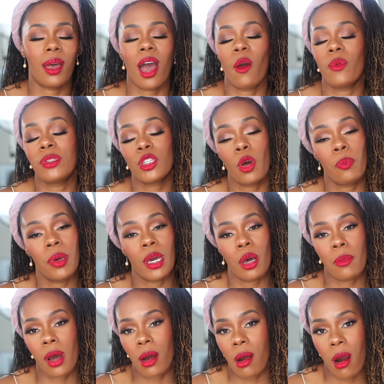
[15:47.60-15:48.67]
went to go pick up
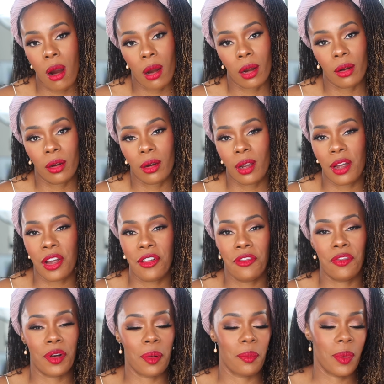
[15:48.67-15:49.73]
my car
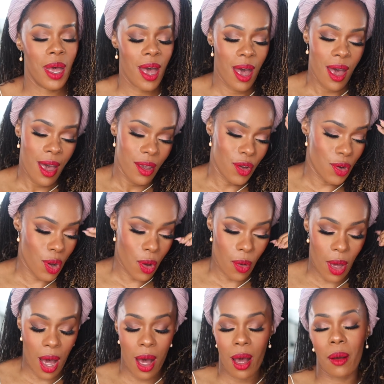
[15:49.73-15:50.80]
from, you know,
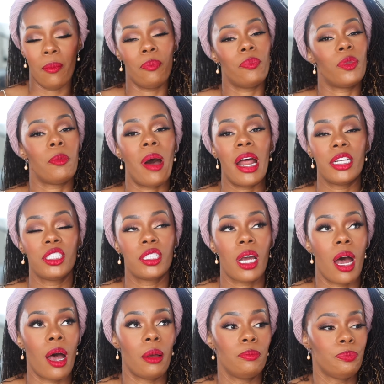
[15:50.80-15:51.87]
the body
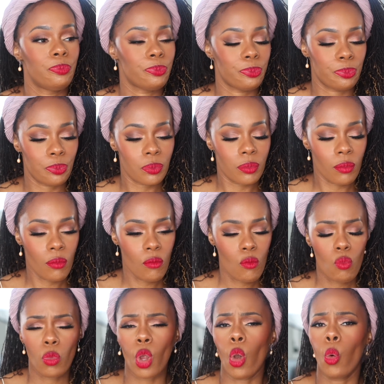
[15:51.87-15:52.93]
shop,
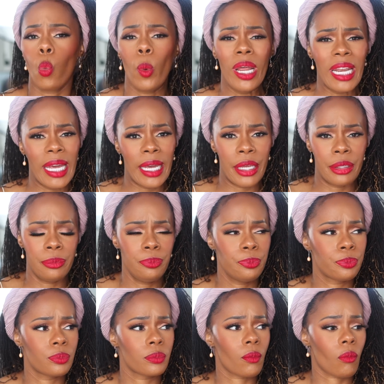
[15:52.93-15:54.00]
went in,
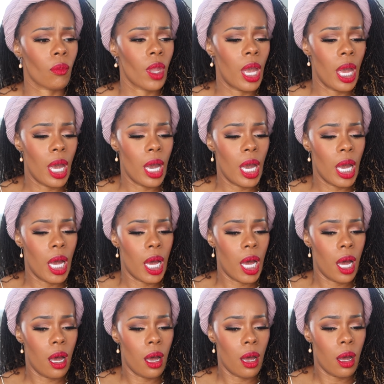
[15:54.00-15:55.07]

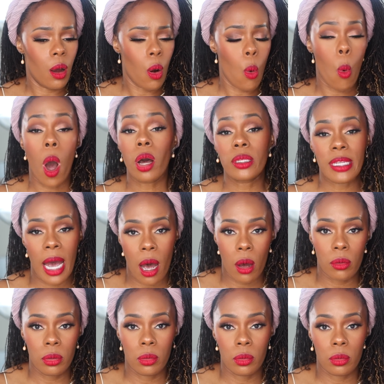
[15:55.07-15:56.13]
walked
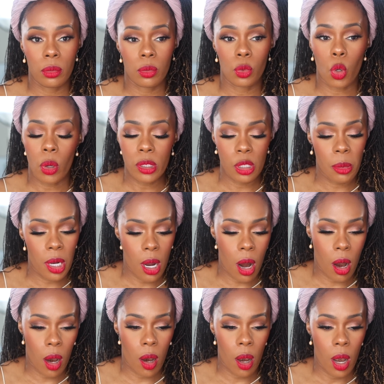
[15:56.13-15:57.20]
out, going to my
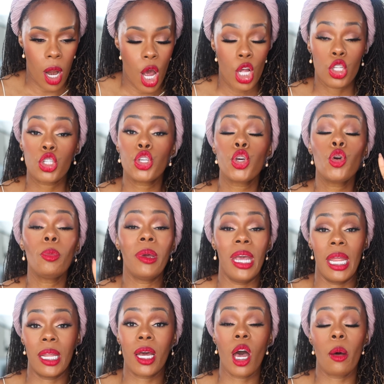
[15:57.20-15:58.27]
car. 2
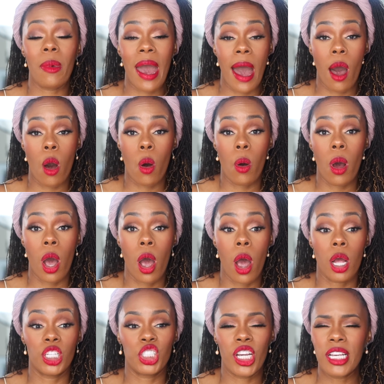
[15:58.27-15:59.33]
men come out
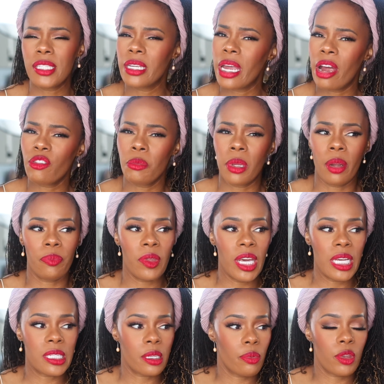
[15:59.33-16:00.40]
chasing after me, and I'm
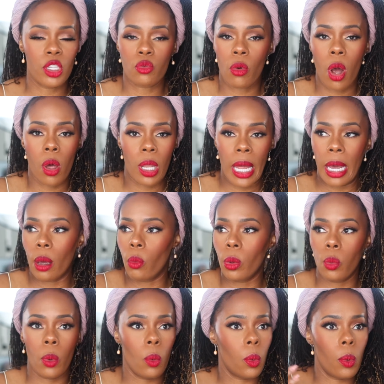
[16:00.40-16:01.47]
thinking something's wrong. Like,
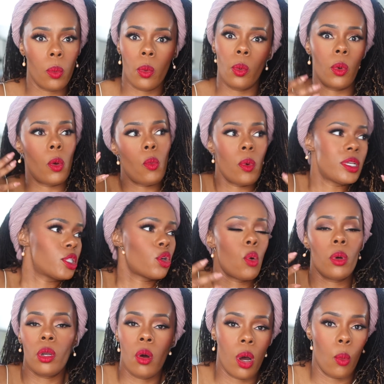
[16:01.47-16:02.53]
what's
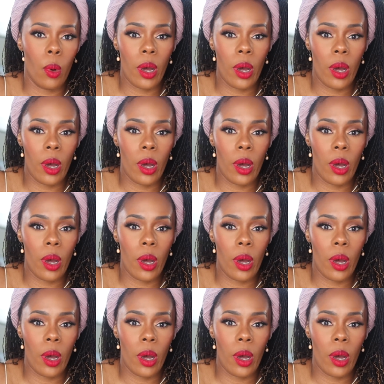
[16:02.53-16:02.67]
going on?